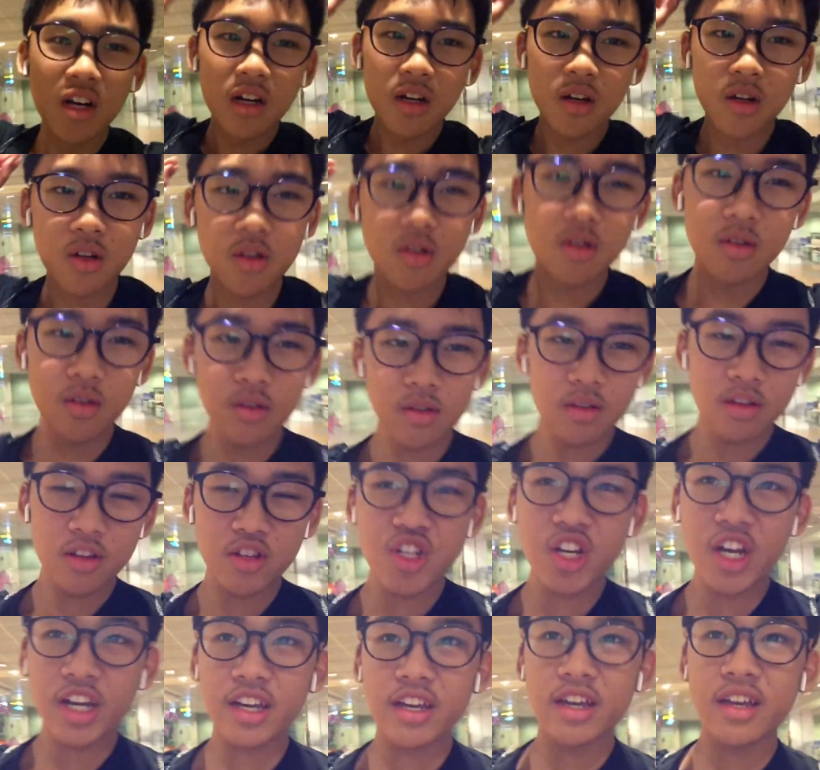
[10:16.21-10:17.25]
Good
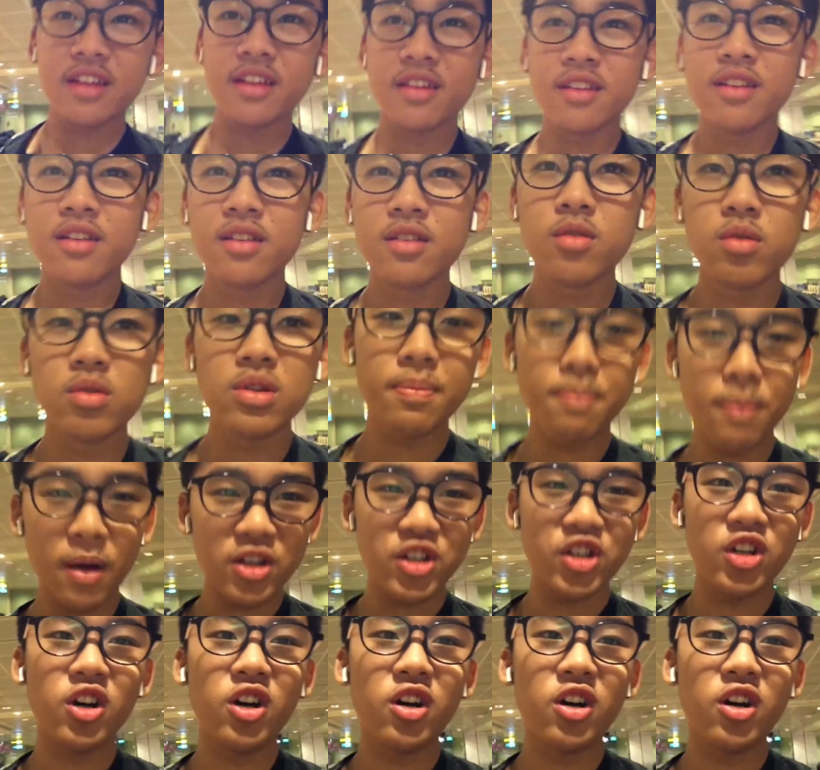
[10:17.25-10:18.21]
check-in to departure